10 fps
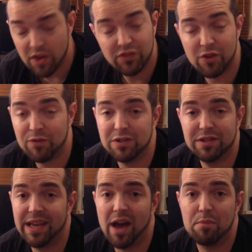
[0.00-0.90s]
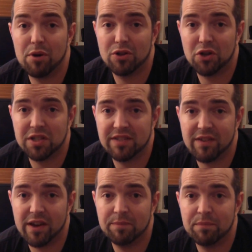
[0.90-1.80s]
So firstly, I apologise
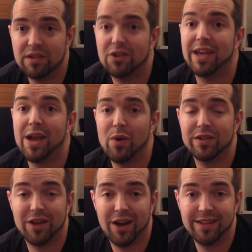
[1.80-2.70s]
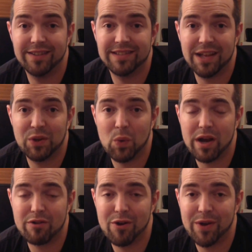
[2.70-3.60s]
if I'm looking quite tired and sounding
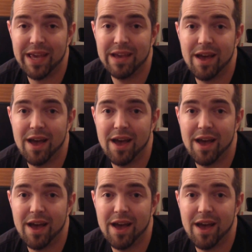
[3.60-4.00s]
quite croaky.